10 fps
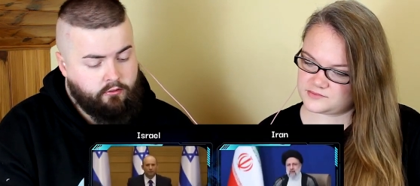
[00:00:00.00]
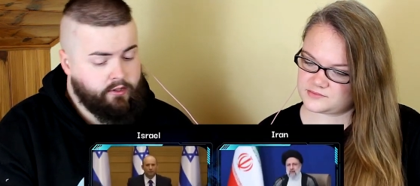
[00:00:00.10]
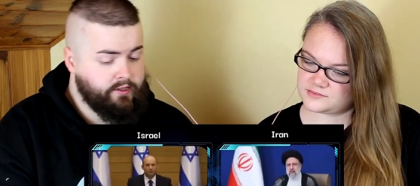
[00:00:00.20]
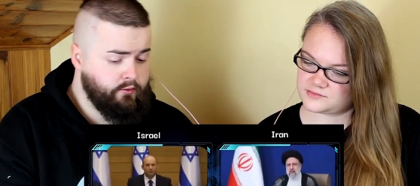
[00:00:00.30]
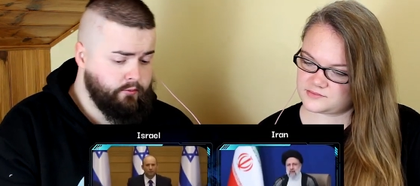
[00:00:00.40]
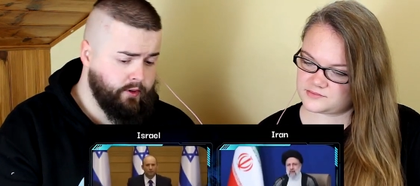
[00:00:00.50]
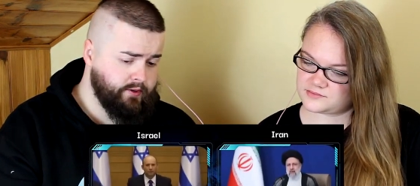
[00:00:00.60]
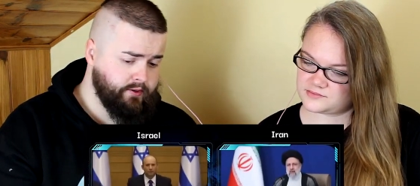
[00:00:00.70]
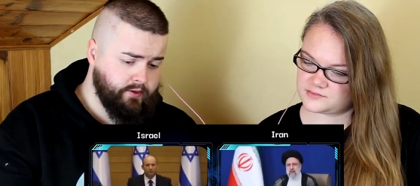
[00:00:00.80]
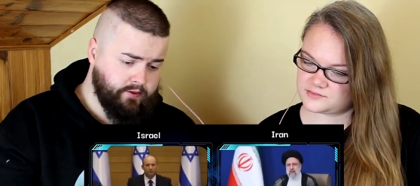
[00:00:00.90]
Speaker 1: Oh, that's who the
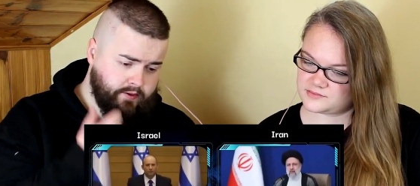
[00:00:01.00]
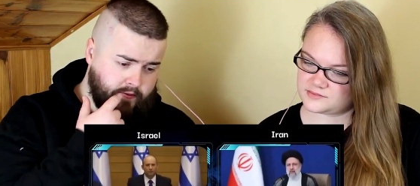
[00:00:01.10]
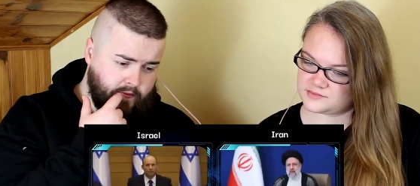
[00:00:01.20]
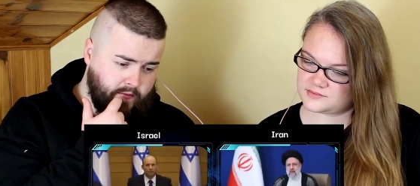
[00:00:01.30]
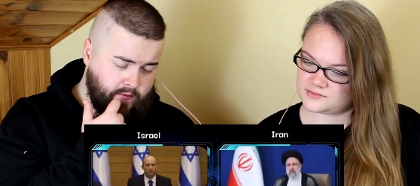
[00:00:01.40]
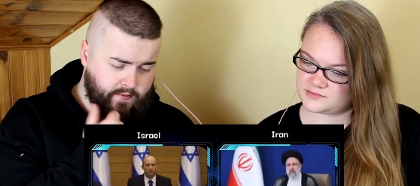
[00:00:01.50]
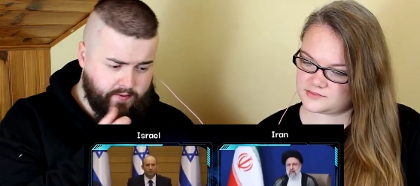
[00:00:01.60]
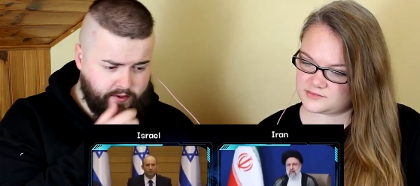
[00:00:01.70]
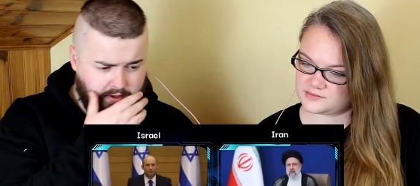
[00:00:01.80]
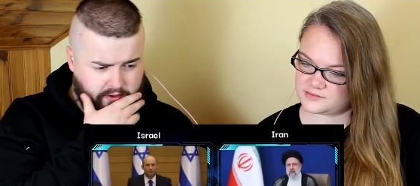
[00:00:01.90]
president is now?
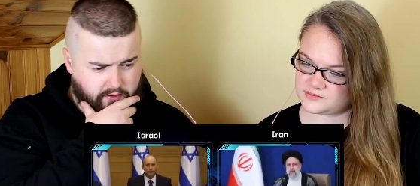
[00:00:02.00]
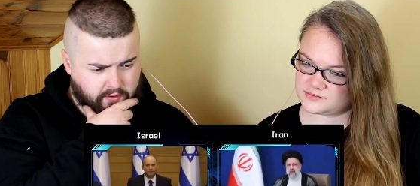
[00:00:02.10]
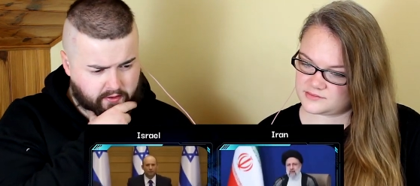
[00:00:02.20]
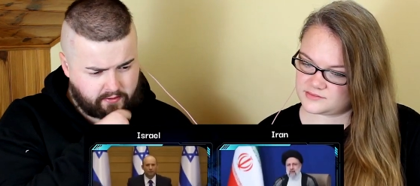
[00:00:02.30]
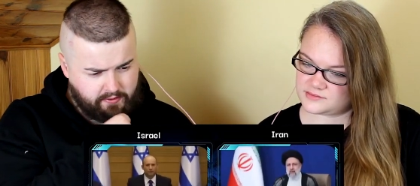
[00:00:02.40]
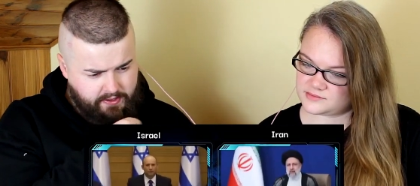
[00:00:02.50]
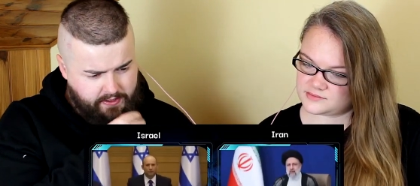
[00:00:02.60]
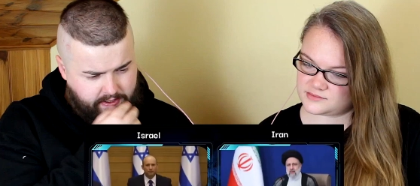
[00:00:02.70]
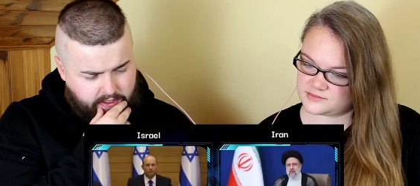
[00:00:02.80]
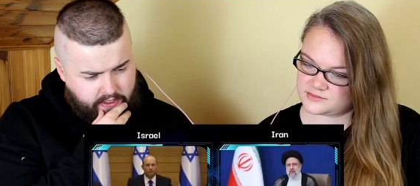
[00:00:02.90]
I didn't know that.
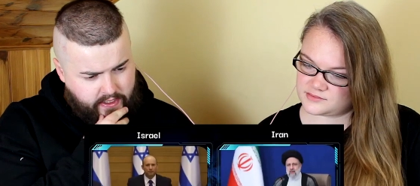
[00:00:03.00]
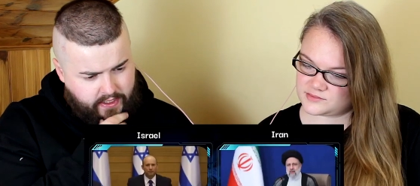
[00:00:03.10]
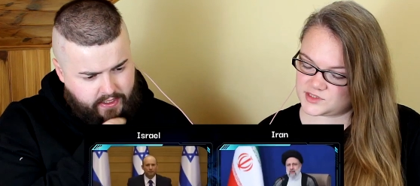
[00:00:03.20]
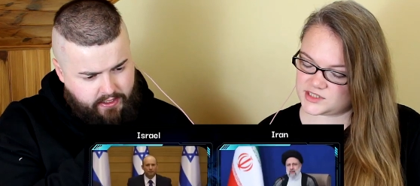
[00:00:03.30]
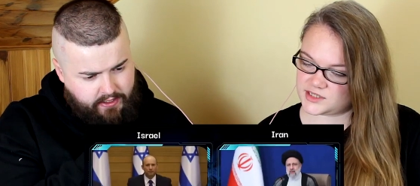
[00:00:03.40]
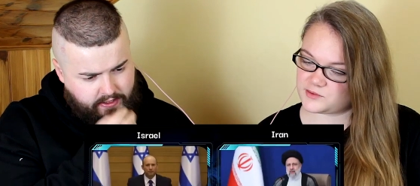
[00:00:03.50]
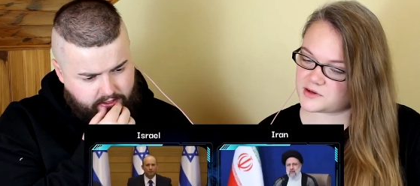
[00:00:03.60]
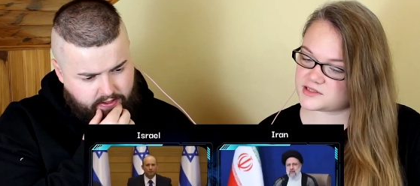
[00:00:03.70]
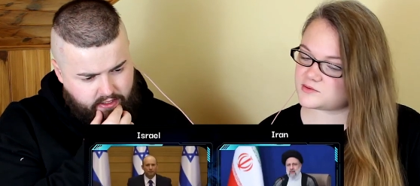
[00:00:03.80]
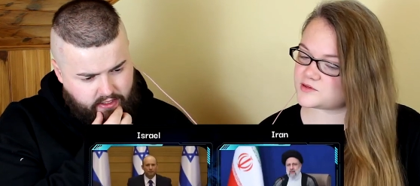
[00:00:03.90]
Speaker 2: Did you know how the
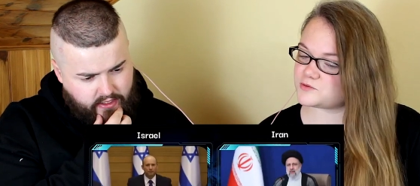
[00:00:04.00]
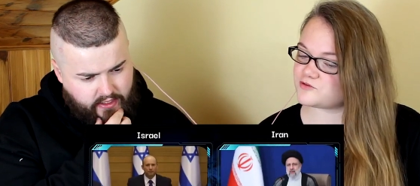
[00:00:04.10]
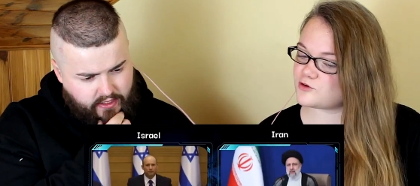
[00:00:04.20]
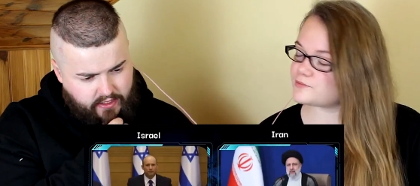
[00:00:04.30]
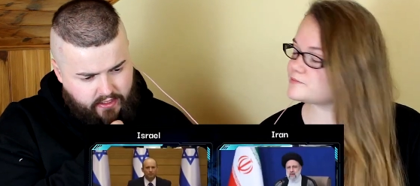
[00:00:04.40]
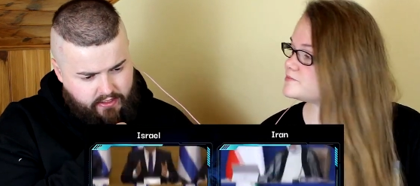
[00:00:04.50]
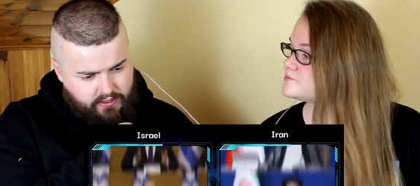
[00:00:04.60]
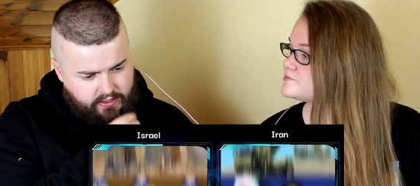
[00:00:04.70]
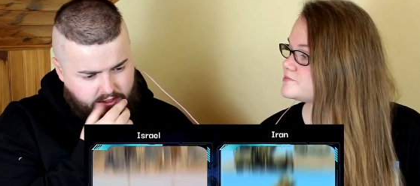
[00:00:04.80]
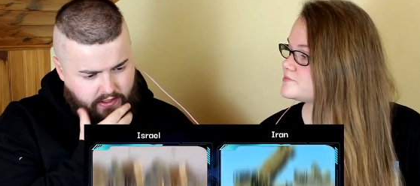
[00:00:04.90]
president was before?
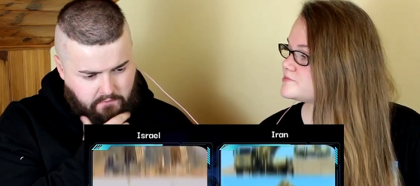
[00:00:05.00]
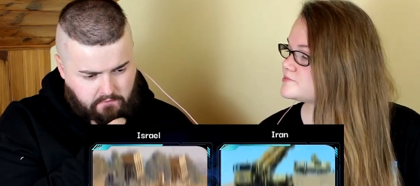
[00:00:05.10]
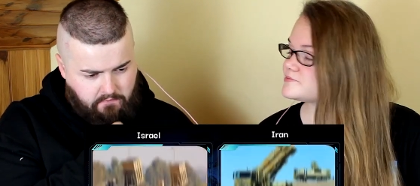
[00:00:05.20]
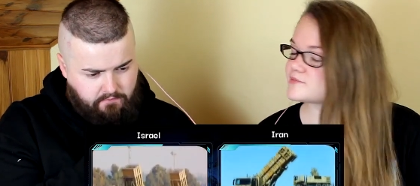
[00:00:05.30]
Speaker 1: Yeah.